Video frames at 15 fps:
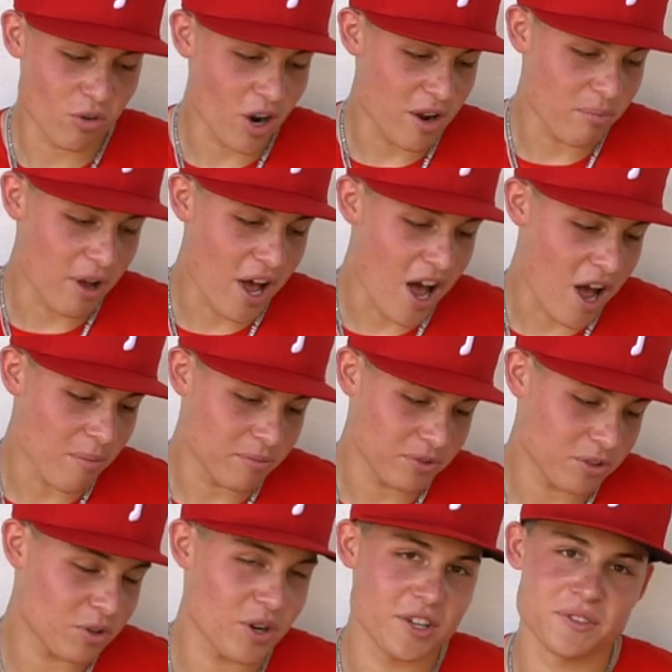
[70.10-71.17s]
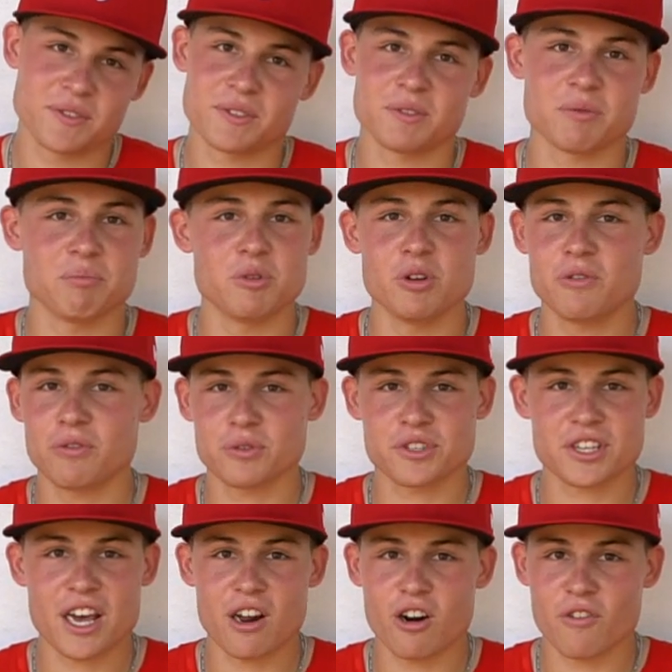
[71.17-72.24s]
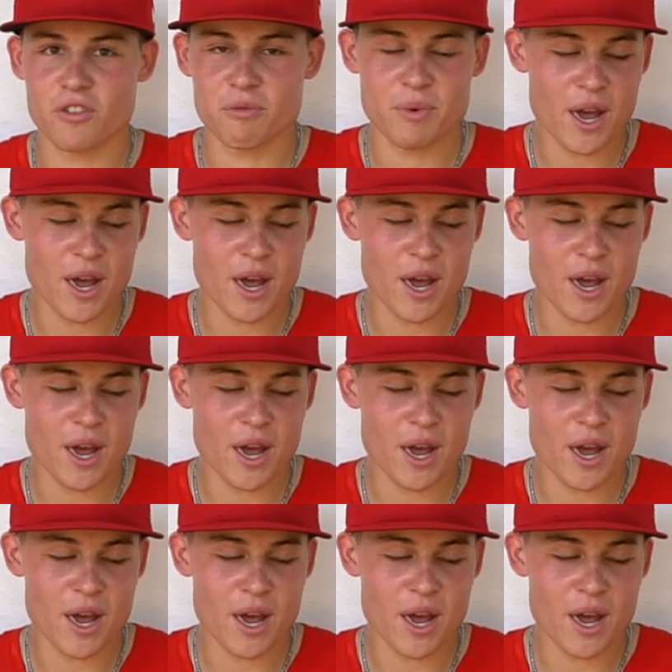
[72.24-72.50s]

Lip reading: great pop, creates beautiful sound off the